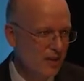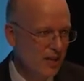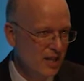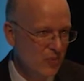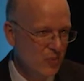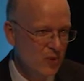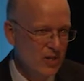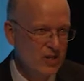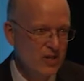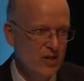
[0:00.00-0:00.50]

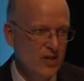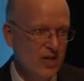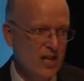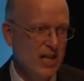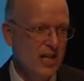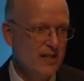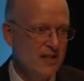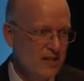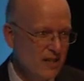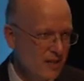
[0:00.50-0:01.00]
in which they're
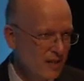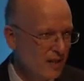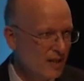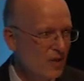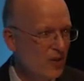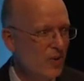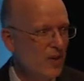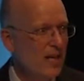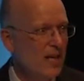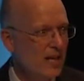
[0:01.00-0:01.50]
constantly
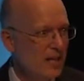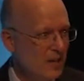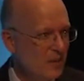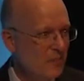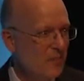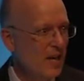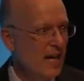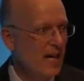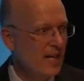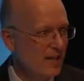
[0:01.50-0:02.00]

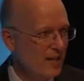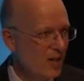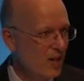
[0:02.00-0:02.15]
creating bad